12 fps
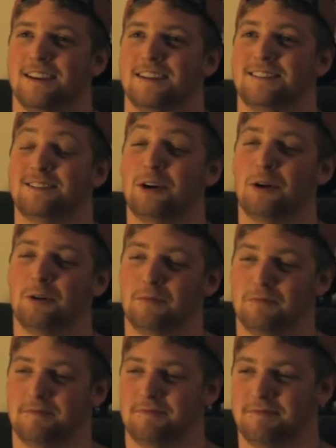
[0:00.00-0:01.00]
So
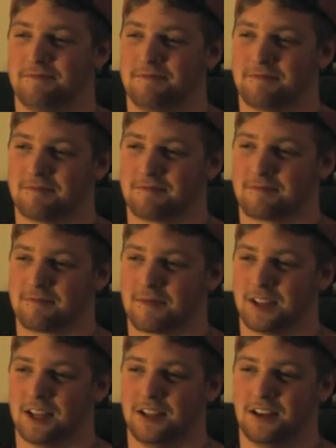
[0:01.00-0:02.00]

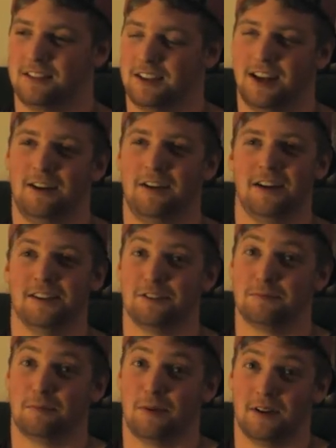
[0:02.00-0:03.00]
they set out on this
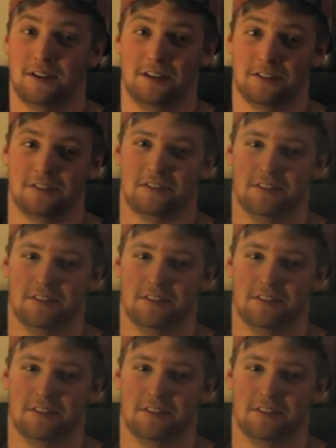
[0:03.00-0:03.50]
this